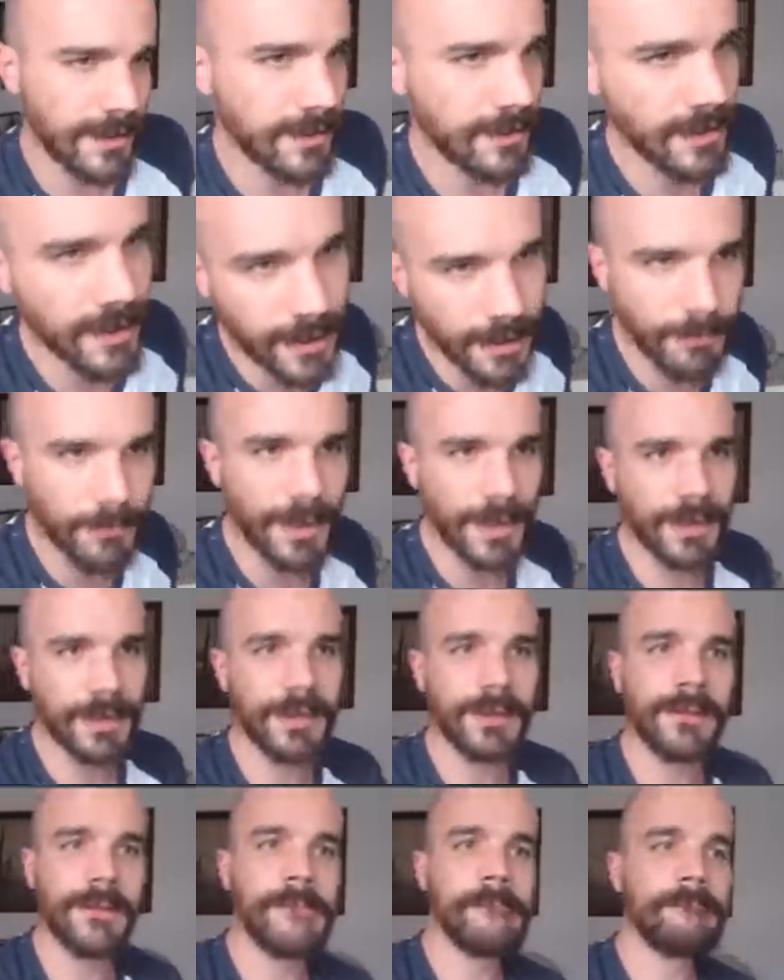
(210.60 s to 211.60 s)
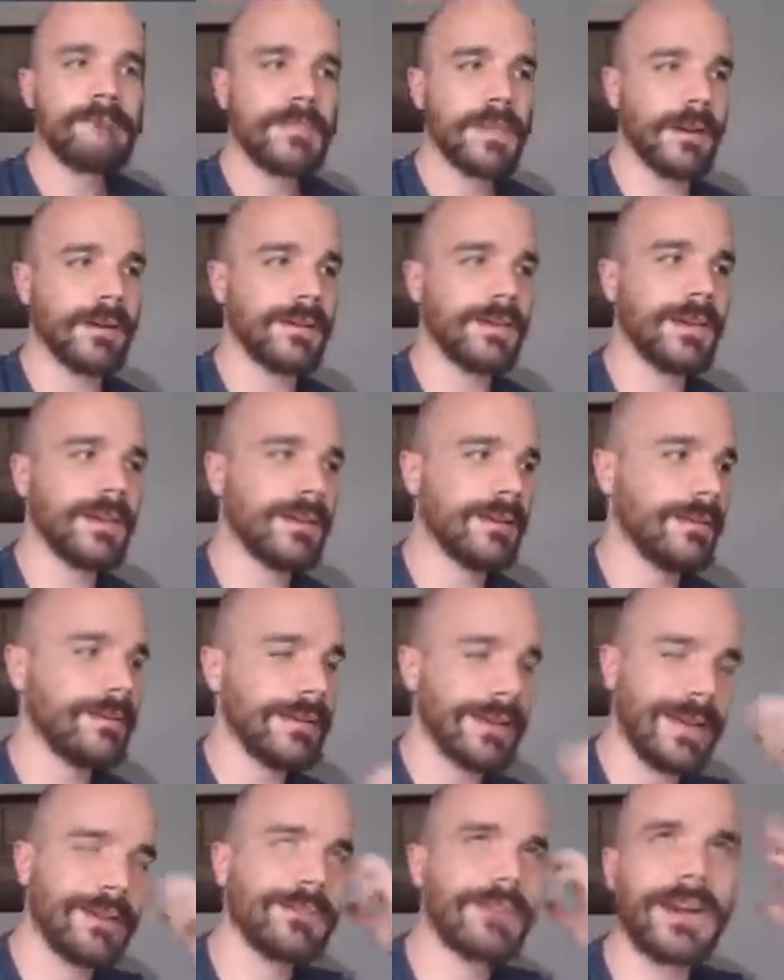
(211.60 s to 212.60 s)
that I think about it,
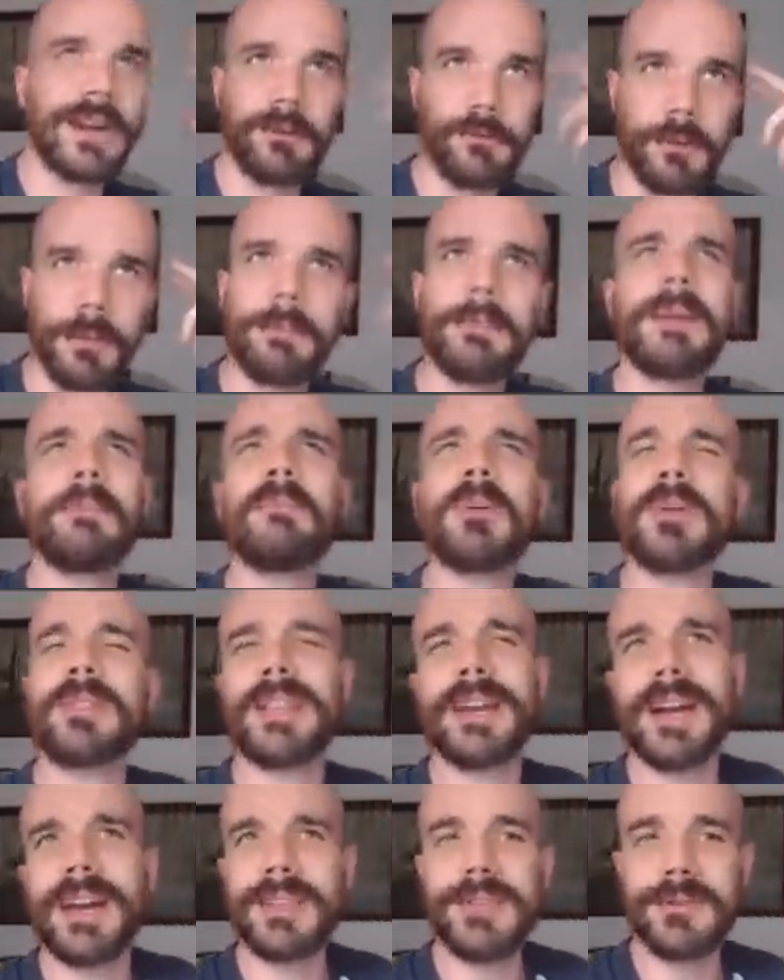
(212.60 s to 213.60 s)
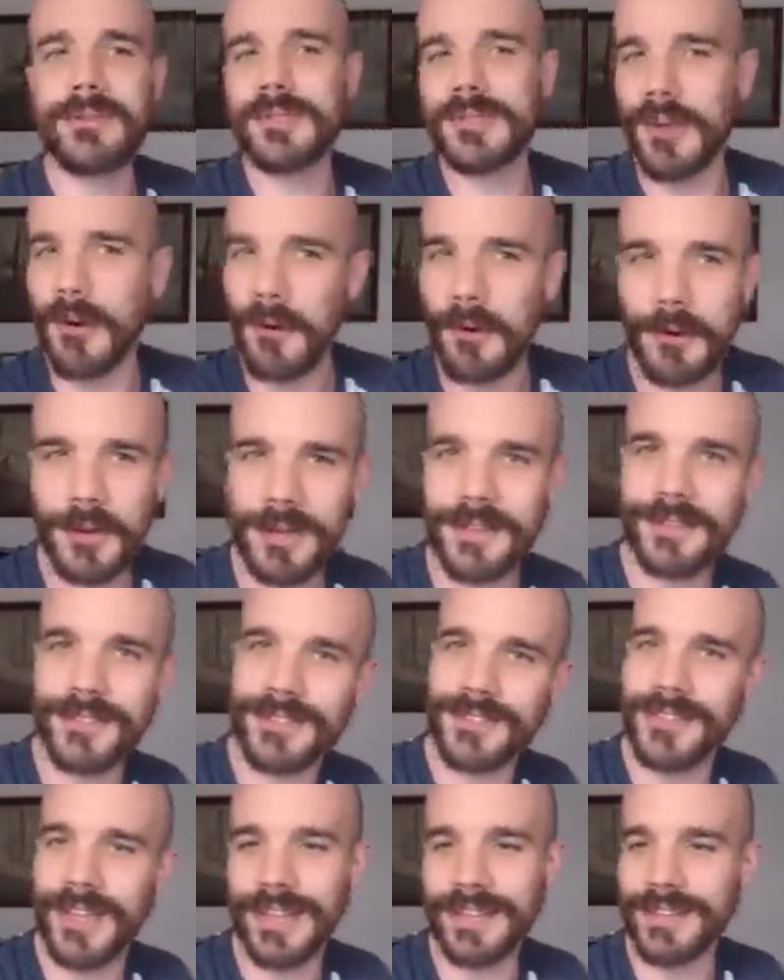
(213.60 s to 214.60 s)
again, now that I remember that I use
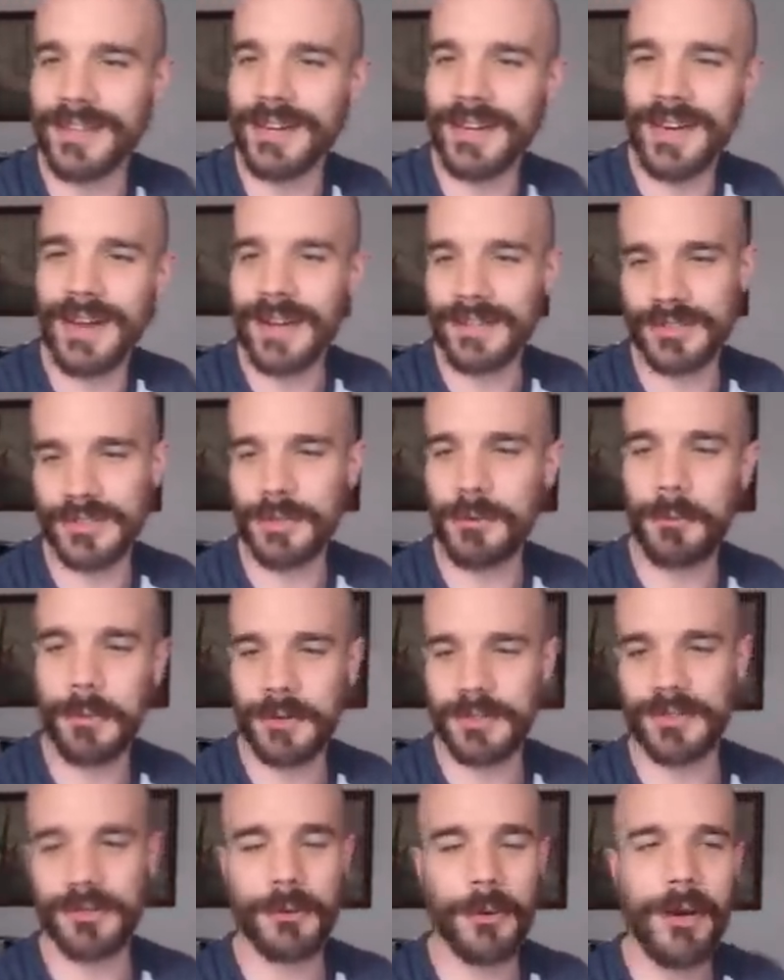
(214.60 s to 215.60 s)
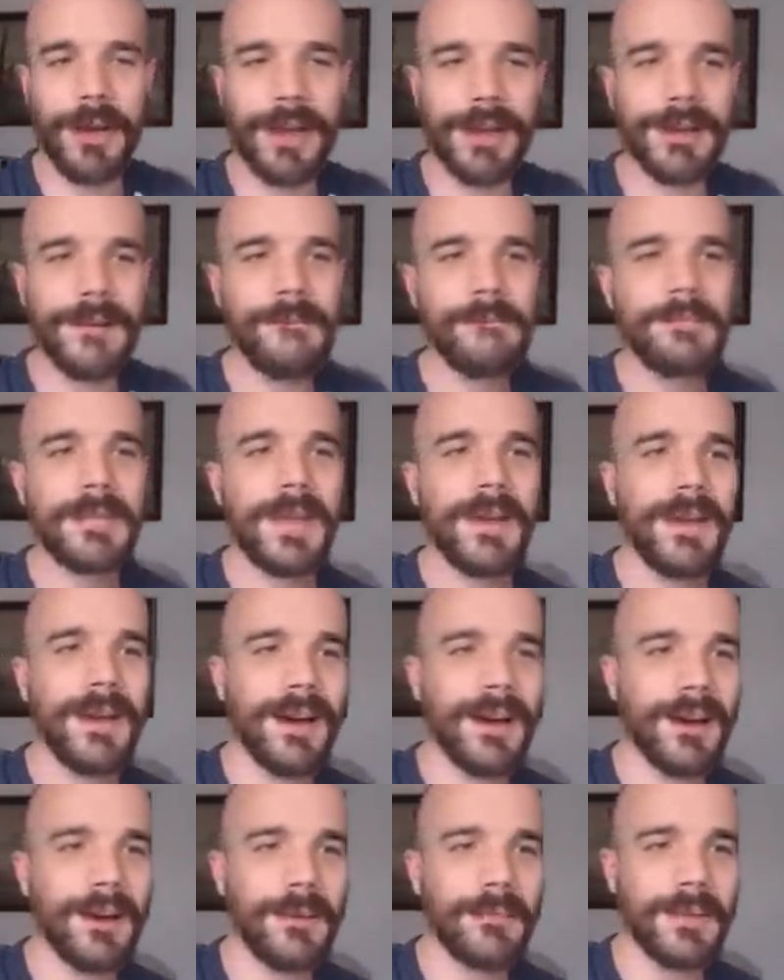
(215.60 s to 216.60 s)
Artix and that it actually works great,
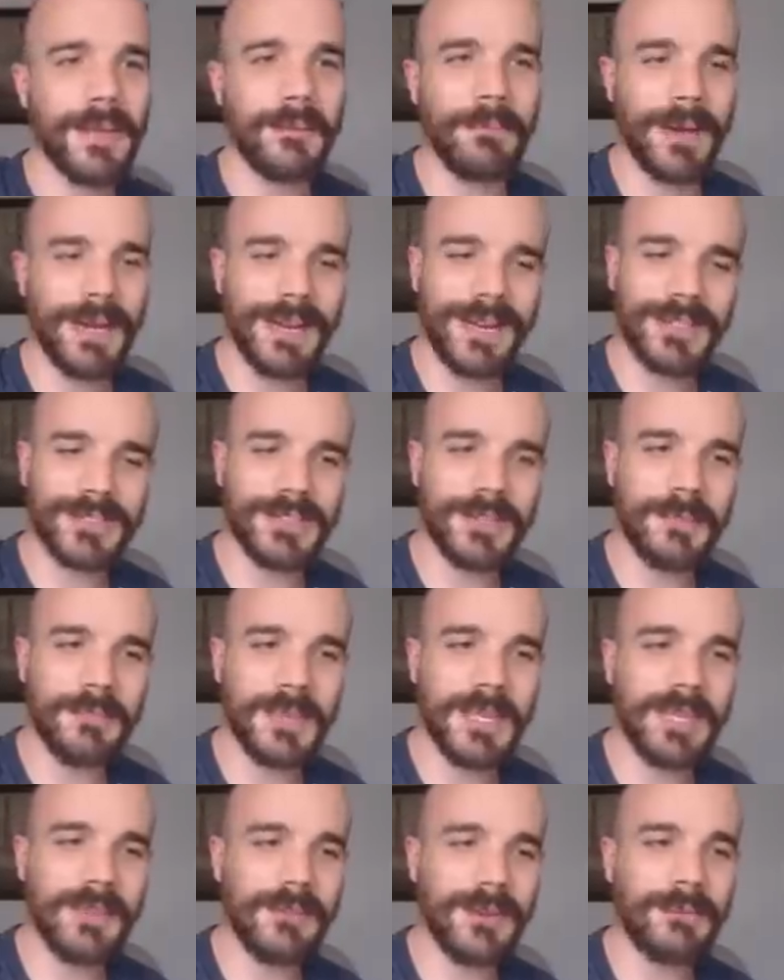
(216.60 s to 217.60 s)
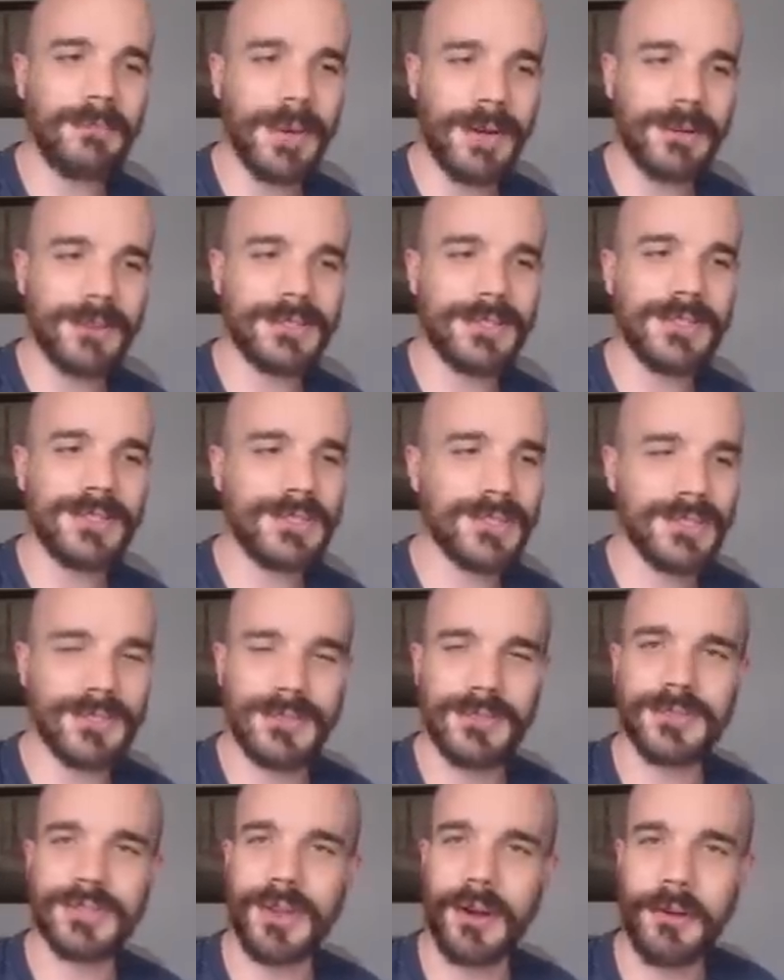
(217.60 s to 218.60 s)
it might actually be even better to
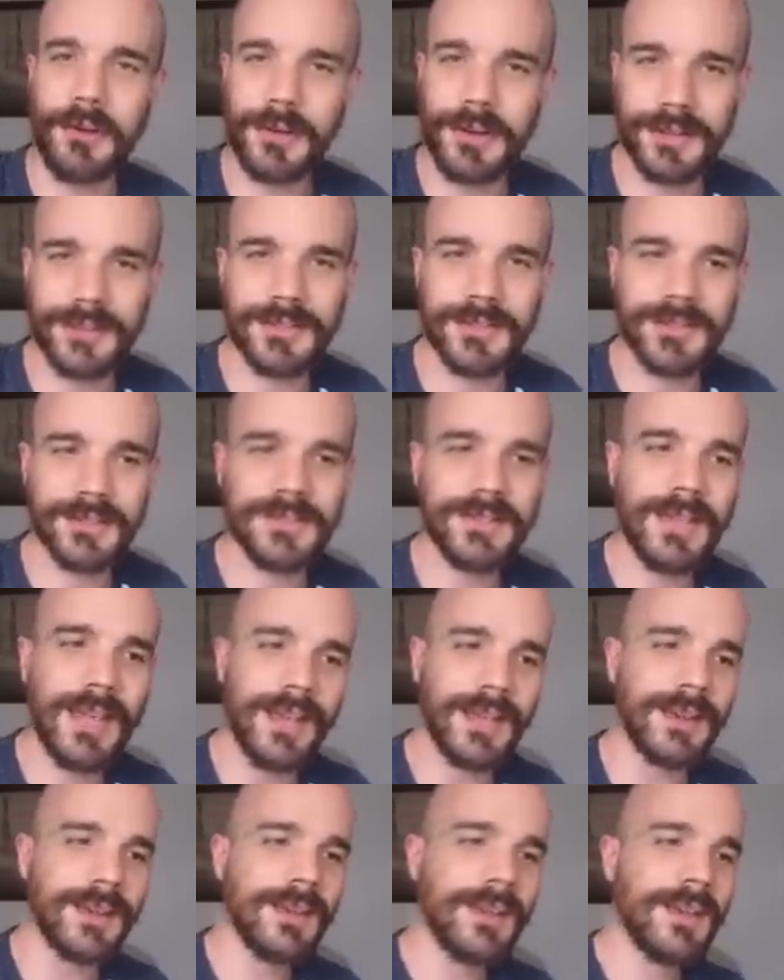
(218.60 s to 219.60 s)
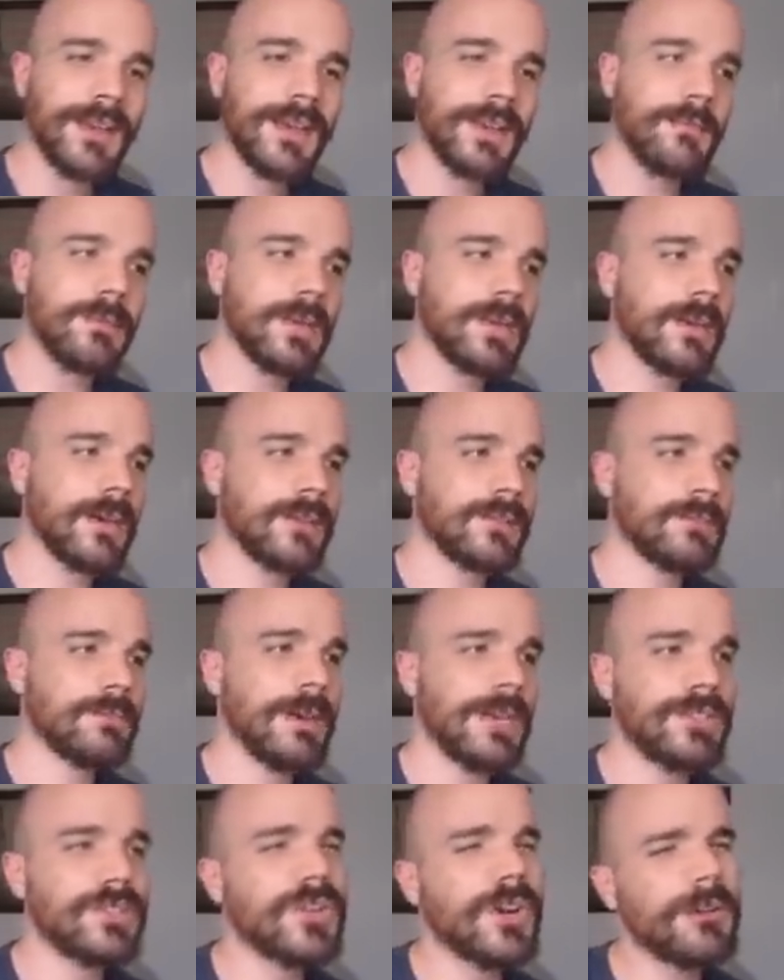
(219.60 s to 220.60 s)
just use Artix instead, because
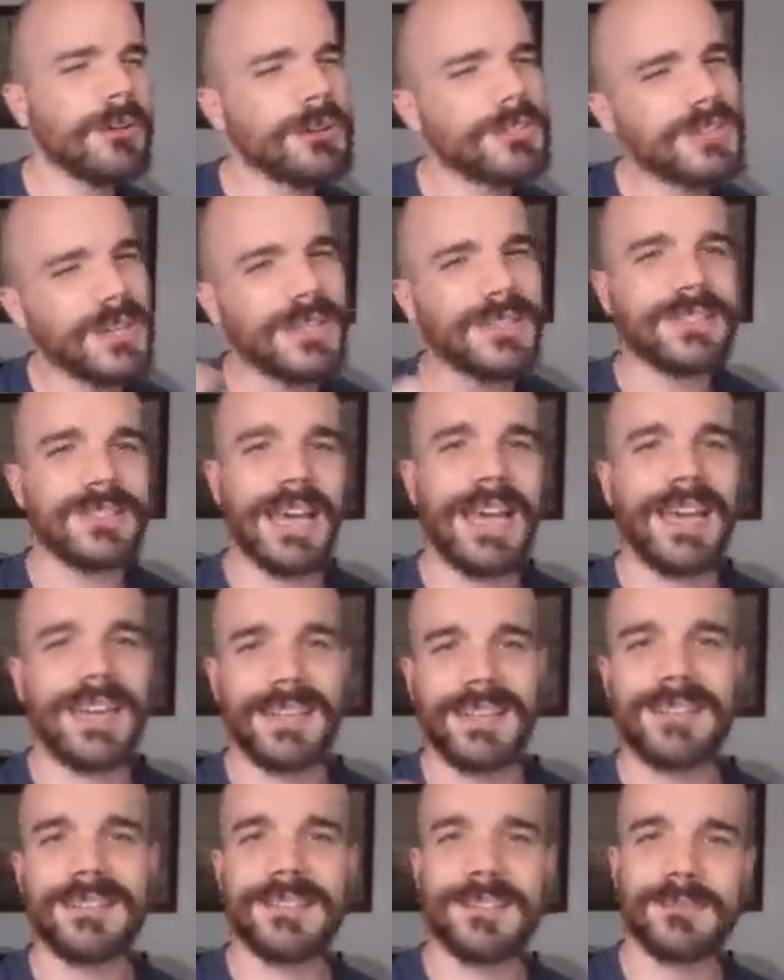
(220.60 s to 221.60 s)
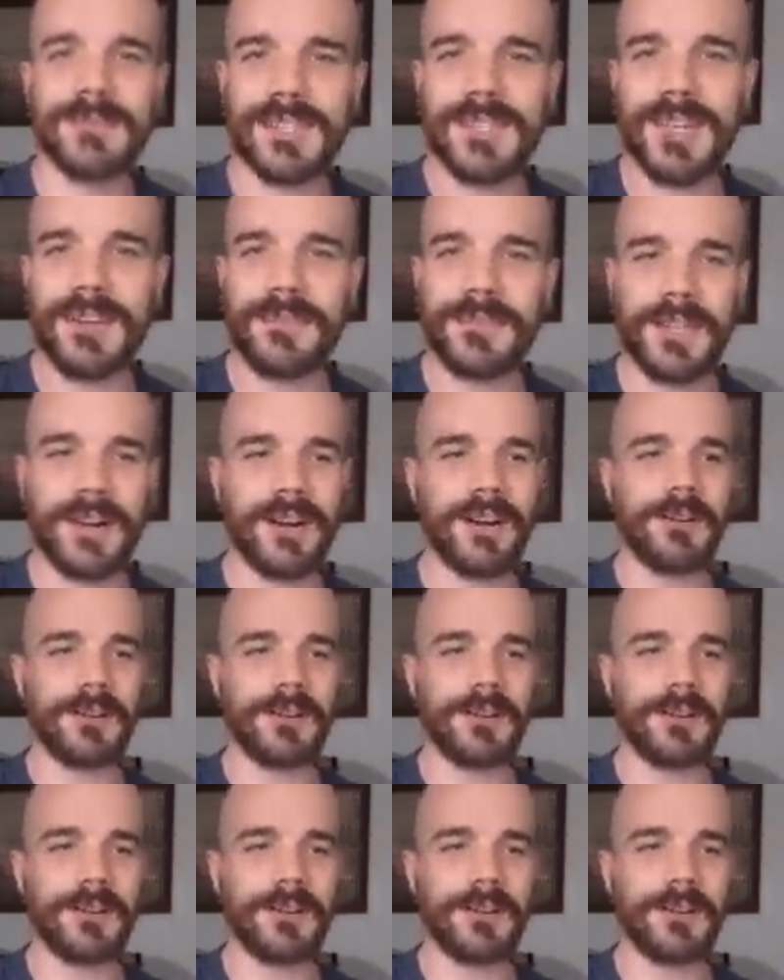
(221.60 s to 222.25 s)
Manjaro does add in some stuff that